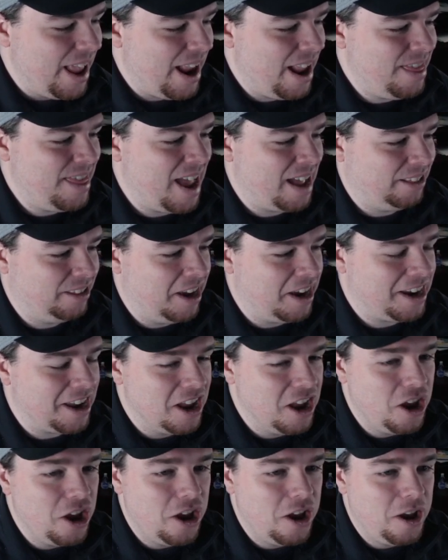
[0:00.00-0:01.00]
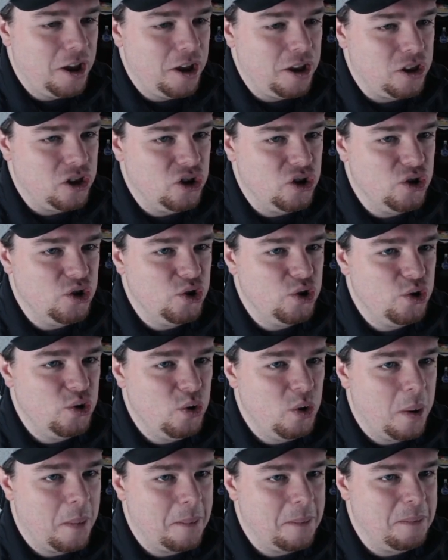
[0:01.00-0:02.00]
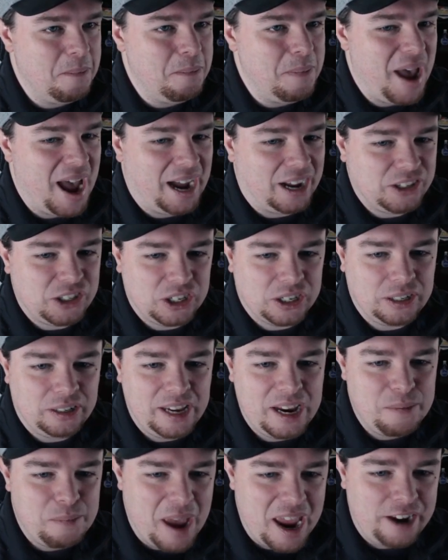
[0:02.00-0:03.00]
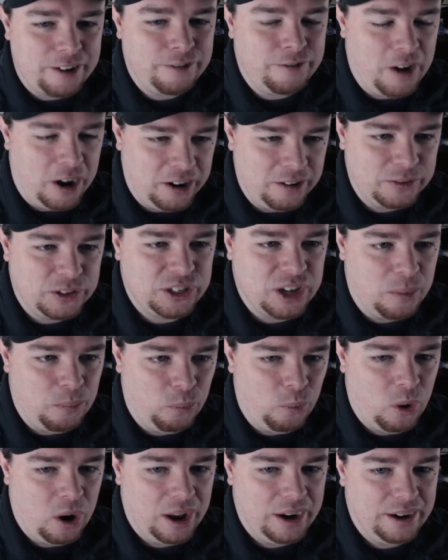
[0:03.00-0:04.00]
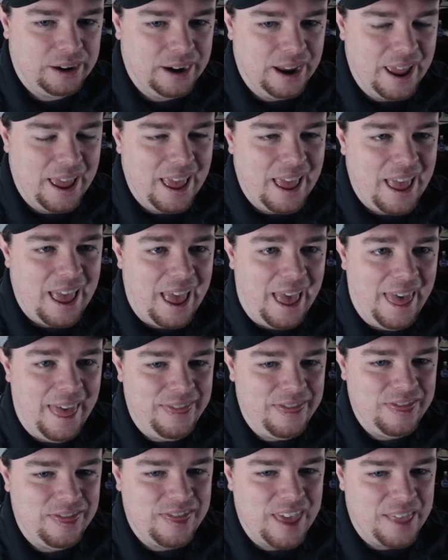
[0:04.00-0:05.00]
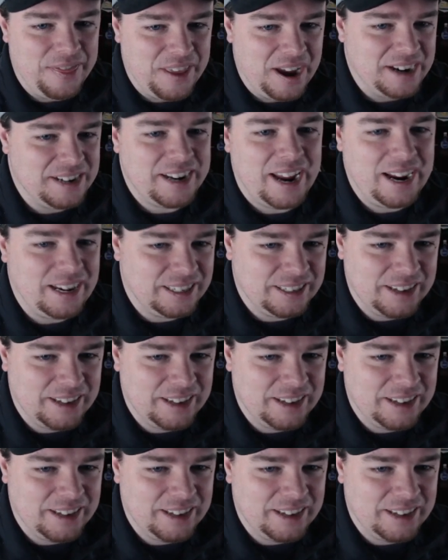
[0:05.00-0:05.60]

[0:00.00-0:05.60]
in that like you magically make fun of someone and then they take